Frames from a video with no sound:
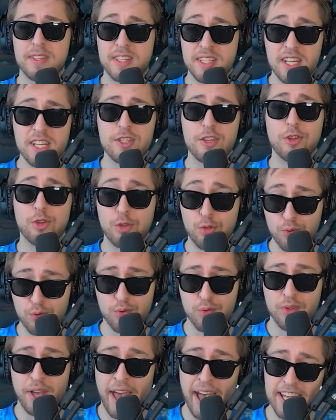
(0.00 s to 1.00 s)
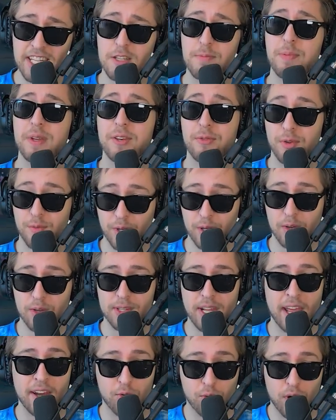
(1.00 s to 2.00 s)
Season 2 has been revealed
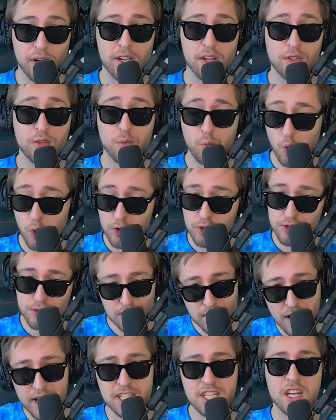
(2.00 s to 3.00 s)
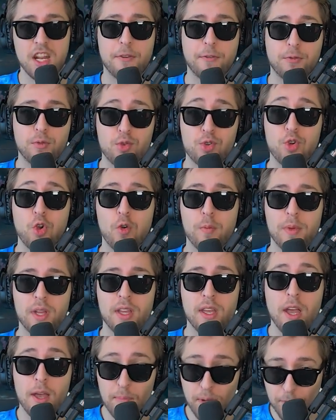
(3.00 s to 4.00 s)
and Riot was nice enough to show
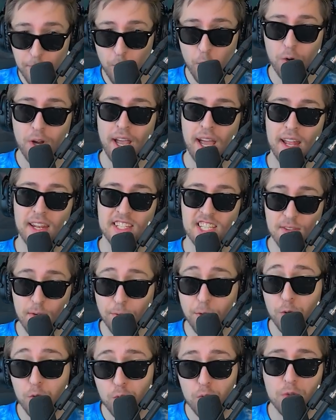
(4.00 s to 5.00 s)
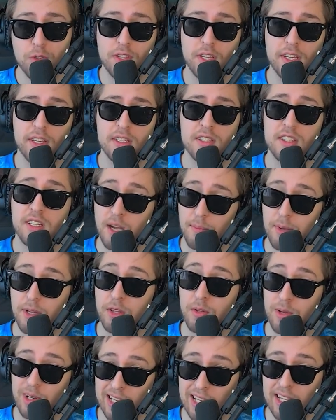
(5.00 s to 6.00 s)
me beforehand some of the new things coming
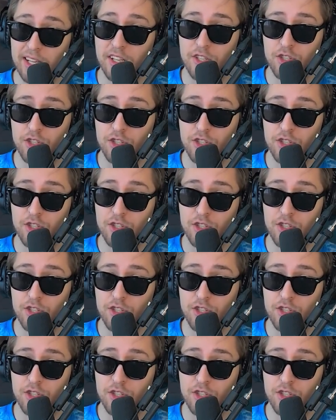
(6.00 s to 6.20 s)
to League